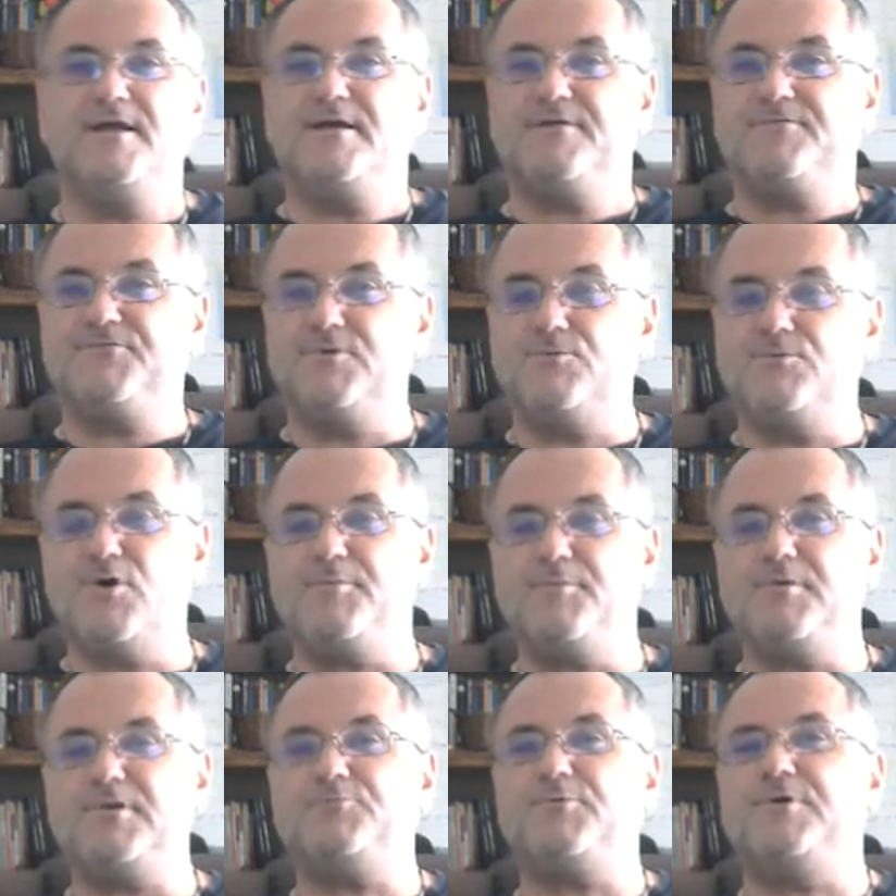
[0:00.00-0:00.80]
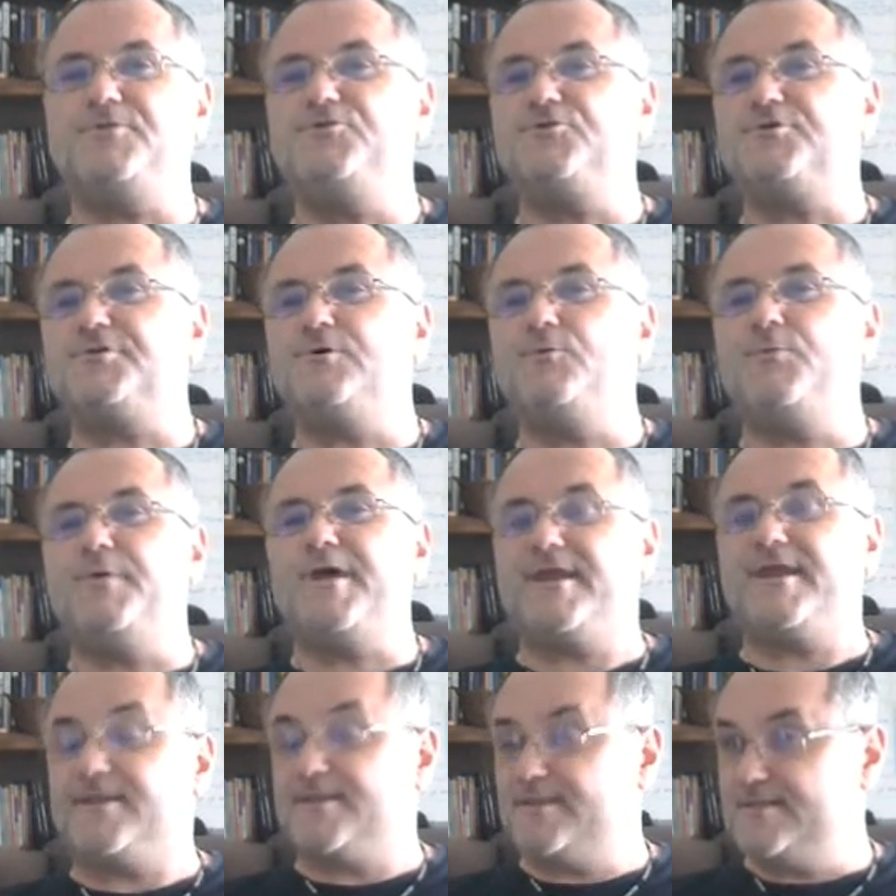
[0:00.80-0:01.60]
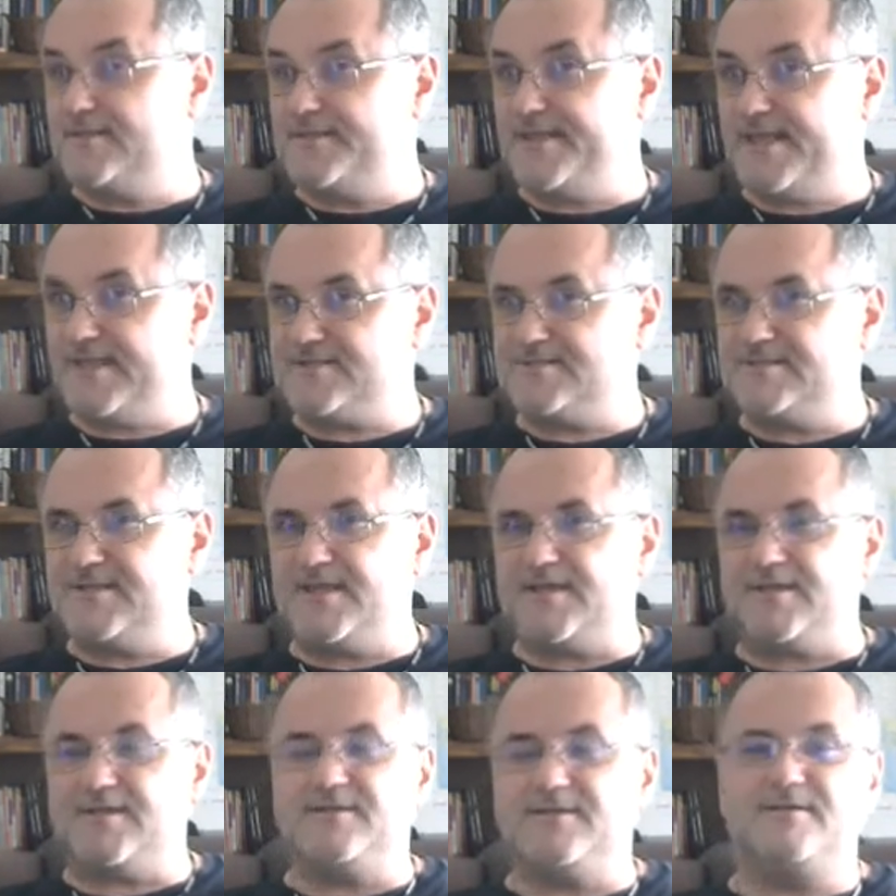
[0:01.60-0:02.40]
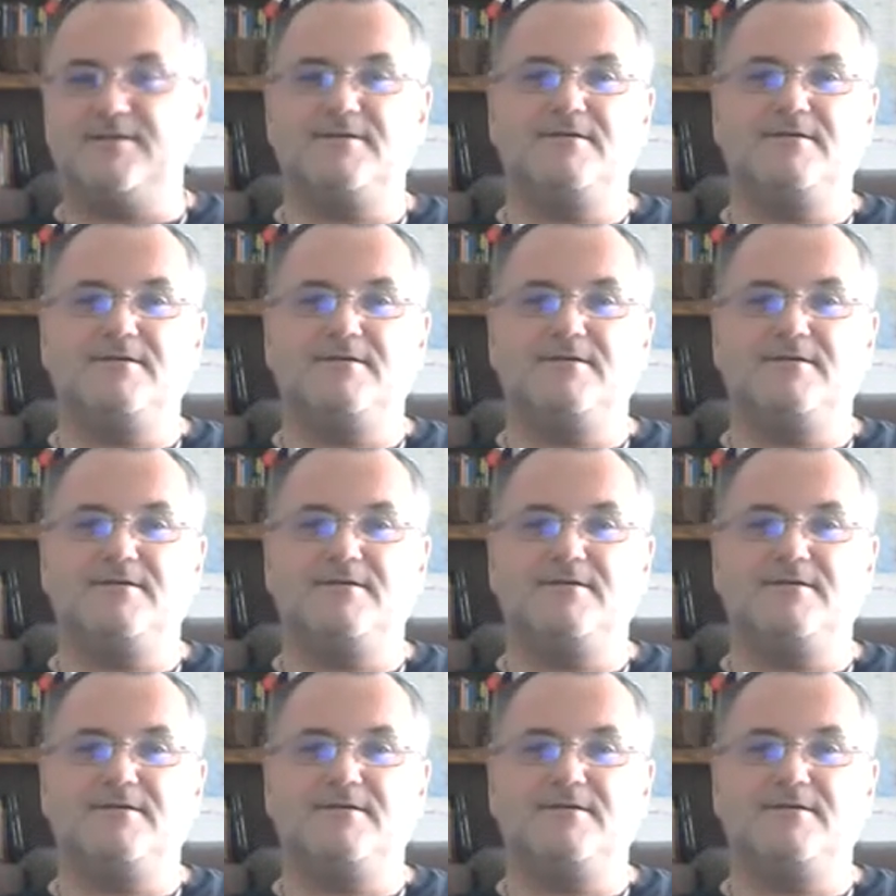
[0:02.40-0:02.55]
the moment when you're away the next day